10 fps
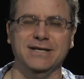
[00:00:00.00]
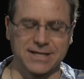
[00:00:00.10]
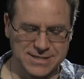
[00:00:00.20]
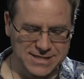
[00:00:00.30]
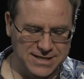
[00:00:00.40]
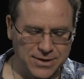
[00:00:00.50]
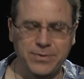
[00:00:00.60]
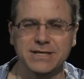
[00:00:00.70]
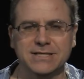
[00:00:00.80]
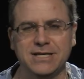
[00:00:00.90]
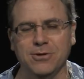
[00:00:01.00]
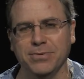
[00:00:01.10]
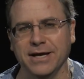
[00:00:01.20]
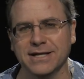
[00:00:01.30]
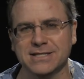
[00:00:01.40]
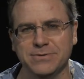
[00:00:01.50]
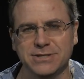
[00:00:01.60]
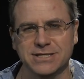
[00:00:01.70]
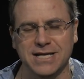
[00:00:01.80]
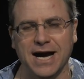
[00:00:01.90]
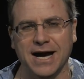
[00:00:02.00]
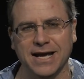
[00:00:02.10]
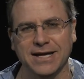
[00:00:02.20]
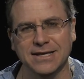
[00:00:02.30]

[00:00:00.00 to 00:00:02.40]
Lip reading: And she's like, we just kill plants. It would just die.